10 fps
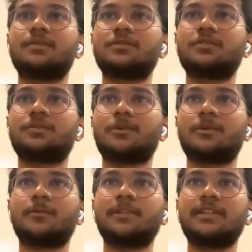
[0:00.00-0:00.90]
The most
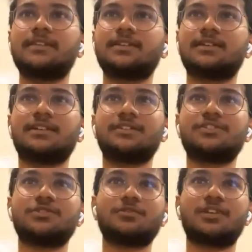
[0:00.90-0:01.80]
probably the
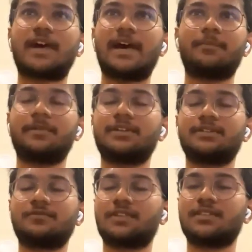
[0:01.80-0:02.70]
issue would
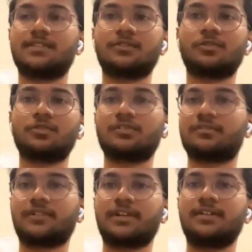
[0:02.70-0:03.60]
happen with the source
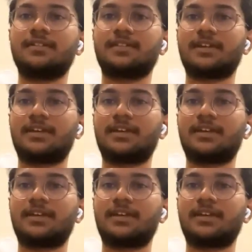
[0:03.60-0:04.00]
of funds.